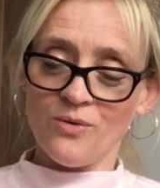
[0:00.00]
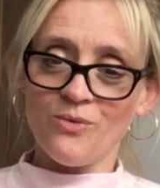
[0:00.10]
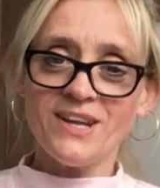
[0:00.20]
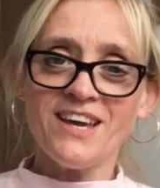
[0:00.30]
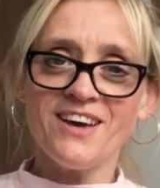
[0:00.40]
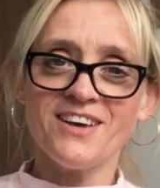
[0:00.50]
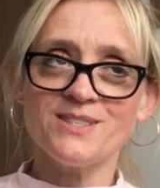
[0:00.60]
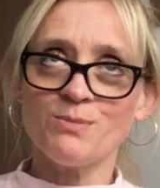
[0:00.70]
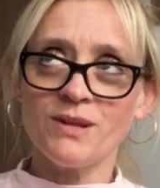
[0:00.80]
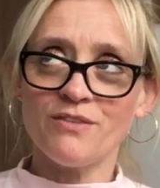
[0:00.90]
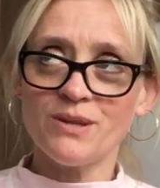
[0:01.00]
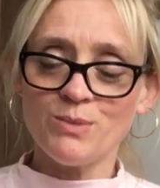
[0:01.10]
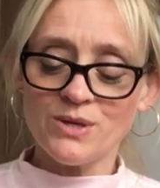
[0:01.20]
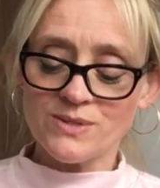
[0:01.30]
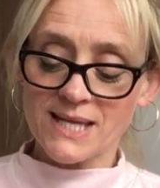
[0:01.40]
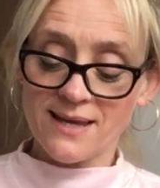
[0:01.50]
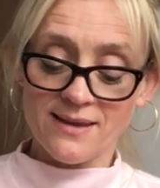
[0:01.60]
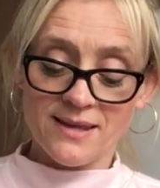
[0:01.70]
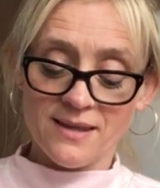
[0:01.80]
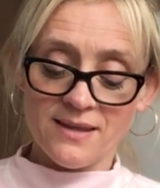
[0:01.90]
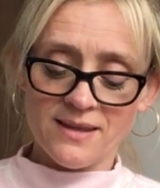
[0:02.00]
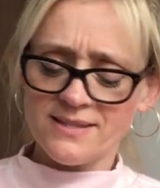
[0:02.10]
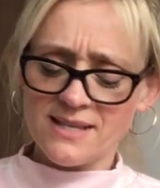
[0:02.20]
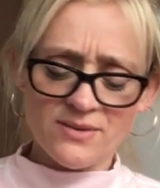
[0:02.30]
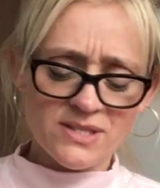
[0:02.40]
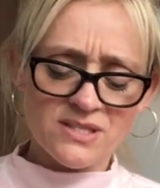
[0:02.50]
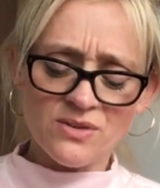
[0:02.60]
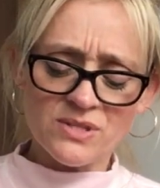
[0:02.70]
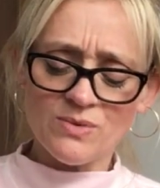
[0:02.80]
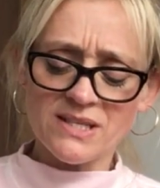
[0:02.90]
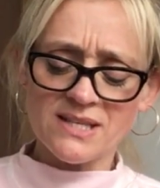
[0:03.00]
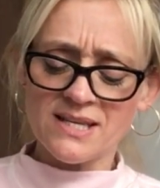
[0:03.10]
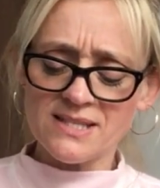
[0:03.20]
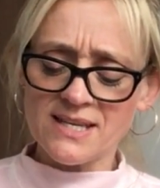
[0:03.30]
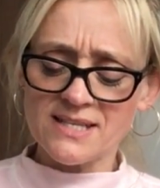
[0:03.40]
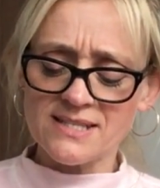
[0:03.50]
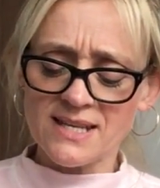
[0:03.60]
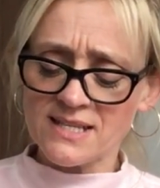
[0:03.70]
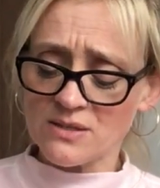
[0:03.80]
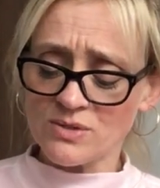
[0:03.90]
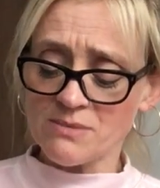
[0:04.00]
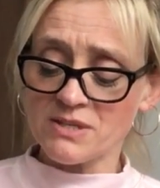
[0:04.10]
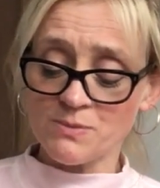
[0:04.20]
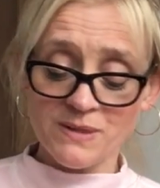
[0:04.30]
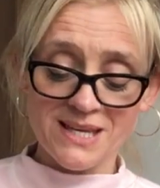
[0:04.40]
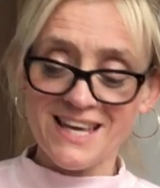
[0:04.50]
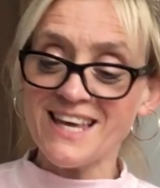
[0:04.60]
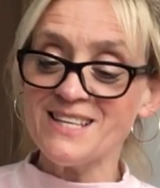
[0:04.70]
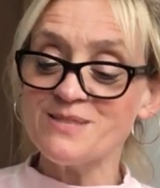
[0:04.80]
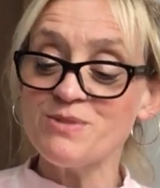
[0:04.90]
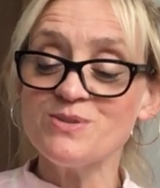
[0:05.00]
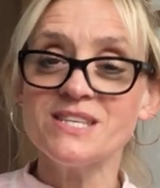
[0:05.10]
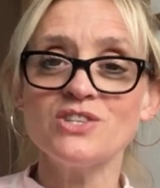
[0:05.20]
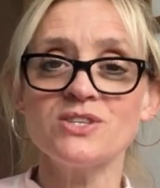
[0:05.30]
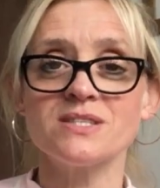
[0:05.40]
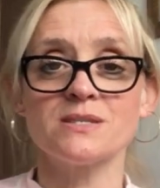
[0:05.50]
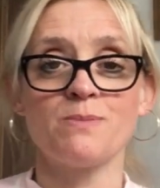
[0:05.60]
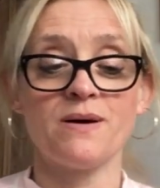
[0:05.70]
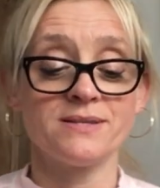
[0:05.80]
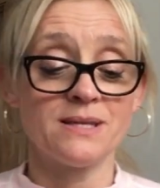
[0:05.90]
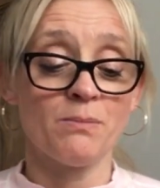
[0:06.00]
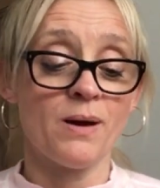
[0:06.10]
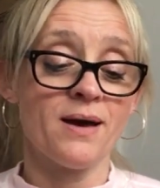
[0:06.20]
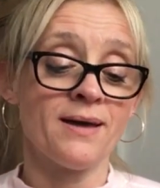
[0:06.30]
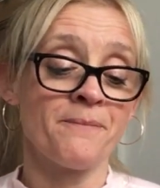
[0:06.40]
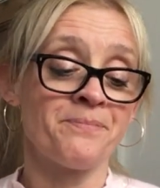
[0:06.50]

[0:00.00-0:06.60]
when he heard some lovely music. It sounded so sweet to his ears that he thought it must be the king's musicians passing by.